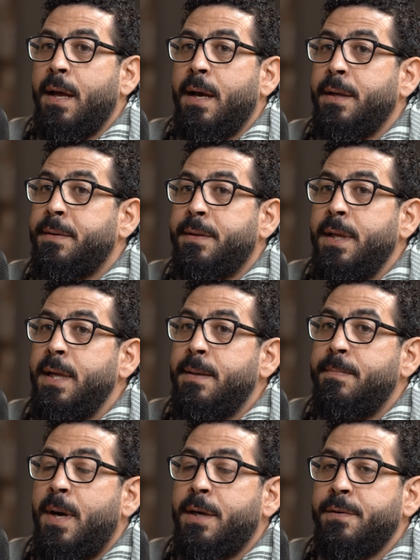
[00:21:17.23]
I
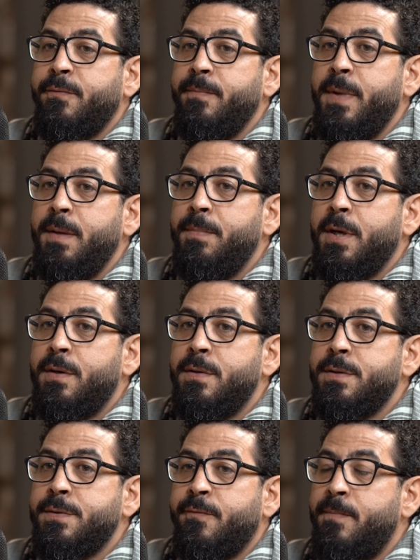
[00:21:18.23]
think part of me,
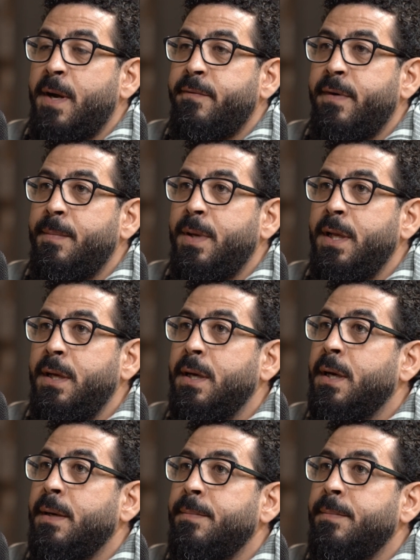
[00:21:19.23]
because of my family,